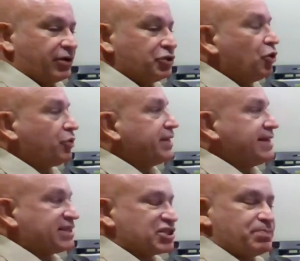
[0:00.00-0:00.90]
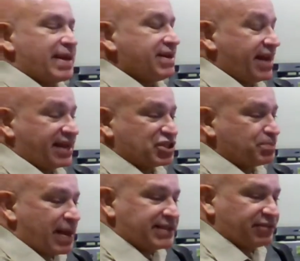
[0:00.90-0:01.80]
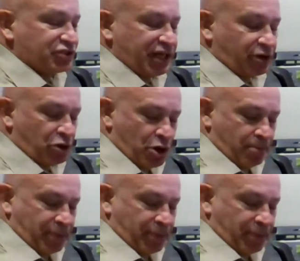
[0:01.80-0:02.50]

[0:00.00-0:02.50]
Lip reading: You don't need to spend an expensive chair,